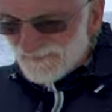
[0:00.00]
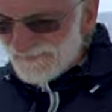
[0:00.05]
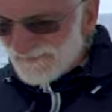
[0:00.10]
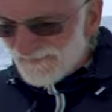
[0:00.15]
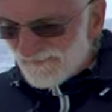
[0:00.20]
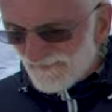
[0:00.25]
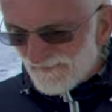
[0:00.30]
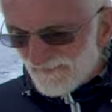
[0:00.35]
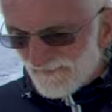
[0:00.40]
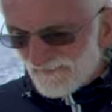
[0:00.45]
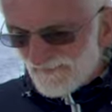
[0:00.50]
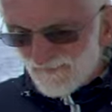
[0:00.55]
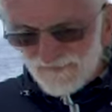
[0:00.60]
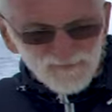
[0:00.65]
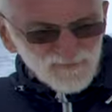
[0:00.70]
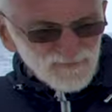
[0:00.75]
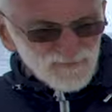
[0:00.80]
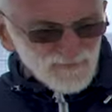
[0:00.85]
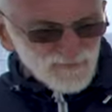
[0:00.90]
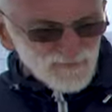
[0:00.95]
It's a
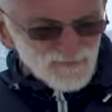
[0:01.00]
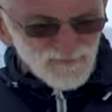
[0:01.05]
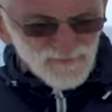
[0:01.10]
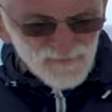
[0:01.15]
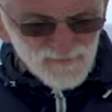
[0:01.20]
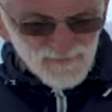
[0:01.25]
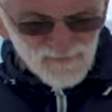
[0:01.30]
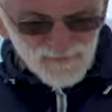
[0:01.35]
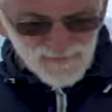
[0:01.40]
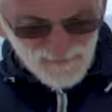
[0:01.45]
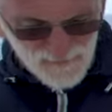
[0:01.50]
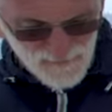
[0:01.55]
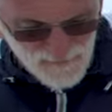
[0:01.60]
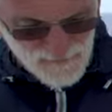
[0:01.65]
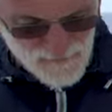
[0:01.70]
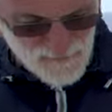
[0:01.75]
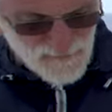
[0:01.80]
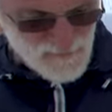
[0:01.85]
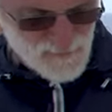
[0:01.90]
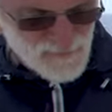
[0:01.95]
very nice
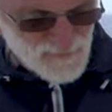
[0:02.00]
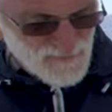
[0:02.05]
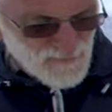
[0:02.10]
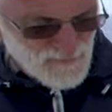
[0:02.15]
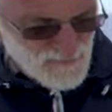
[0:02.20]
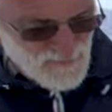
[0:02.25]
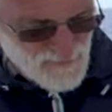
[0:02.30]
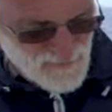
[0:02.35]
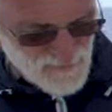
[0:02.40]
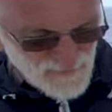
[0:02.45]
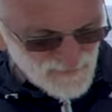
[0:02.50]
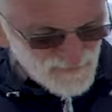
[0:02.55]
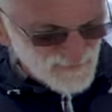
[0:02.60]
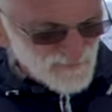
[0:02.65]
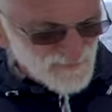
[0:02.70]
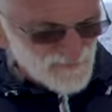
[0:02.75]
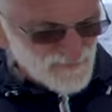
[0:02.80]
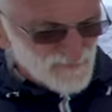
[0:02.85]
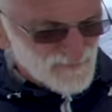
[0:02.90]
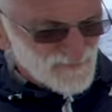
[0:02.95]
pleasure to be here
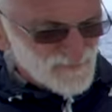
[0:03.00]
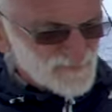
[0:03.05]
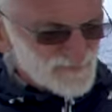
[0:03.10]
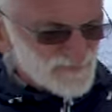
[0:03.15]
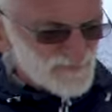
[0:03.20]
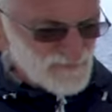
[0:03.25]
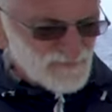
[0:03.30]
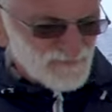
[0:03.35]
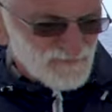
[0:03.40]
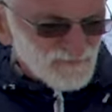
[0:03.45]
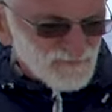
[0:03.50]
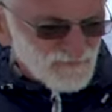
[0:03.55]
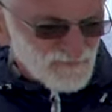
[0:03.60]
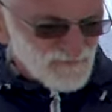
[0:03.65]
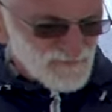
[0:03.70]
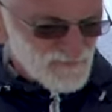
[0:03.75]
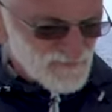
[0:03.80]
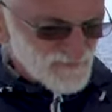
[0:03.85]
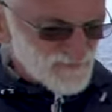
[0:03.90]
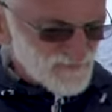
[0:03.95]
because in
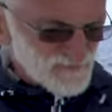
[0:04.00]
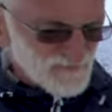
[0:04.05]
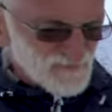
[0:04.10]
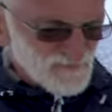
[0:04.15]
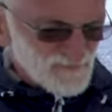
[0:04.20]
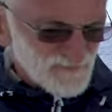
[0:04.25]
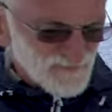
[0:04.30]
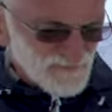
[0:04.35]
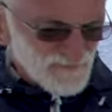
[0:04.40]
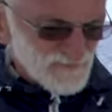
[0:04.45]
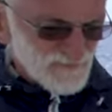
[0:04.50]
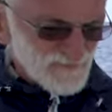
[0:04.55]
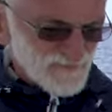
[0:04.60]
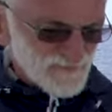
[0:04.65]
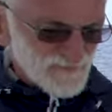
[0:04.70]
this spot, in